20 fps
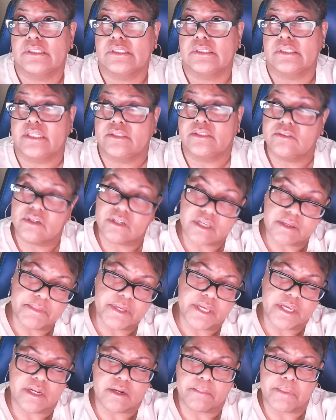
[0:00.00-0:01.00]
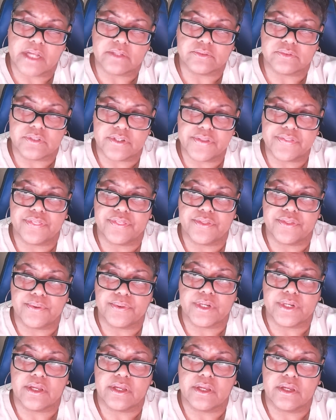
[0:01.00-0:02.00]
They took him in about
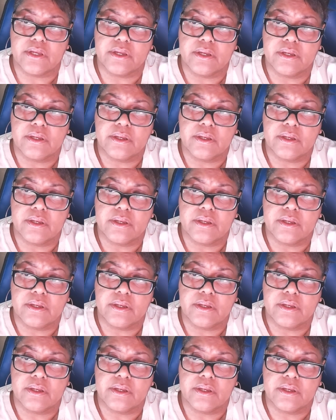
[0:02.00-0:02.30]
10:30